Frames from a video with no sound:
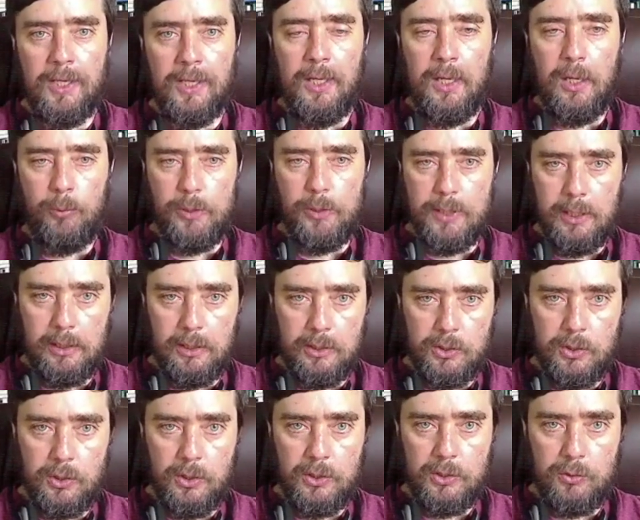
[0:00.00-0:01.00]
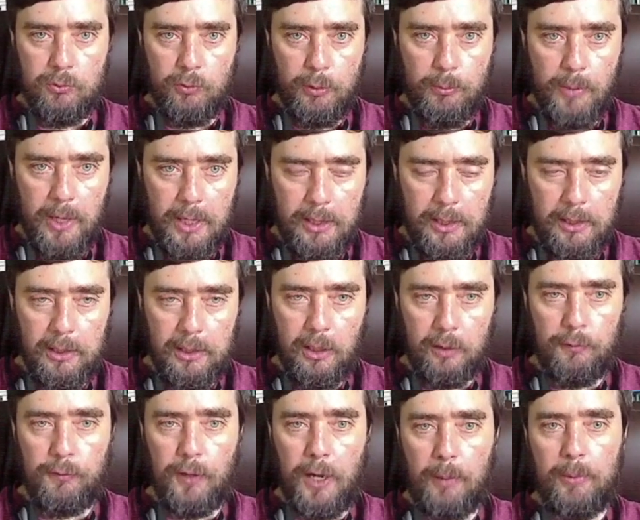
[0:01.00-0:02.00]
Yeah. We take this this remaining gut
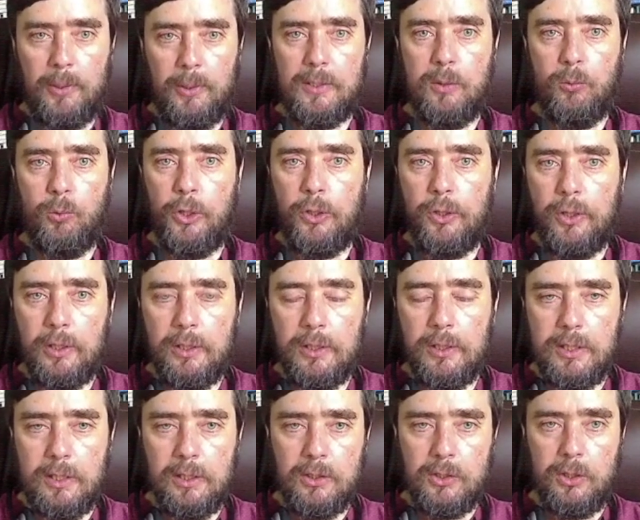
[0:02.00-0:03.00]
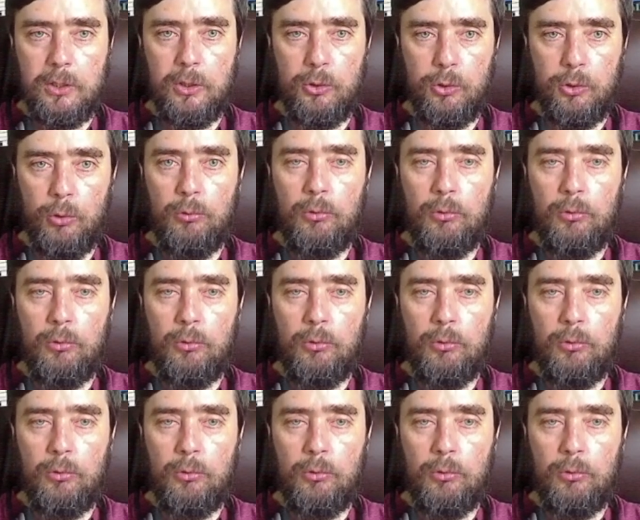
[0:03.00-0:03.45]
fragment. I say, what do you think this thing's going to do?